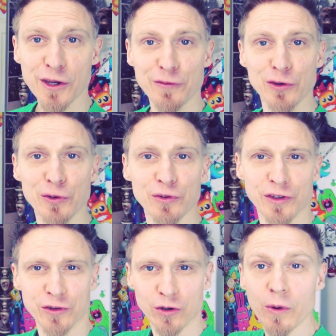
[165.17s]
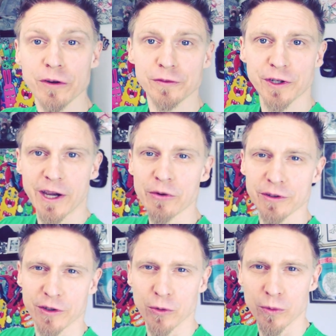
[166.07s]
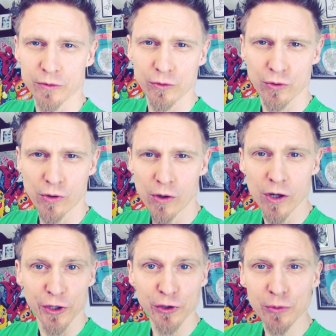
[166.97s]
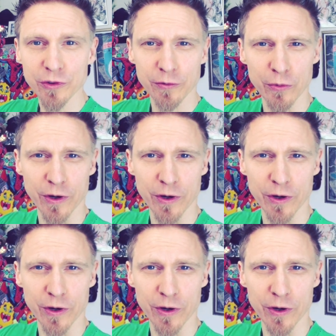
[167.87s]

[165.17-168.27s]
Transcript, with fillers: If you use a toy of the character you want to draw, use it for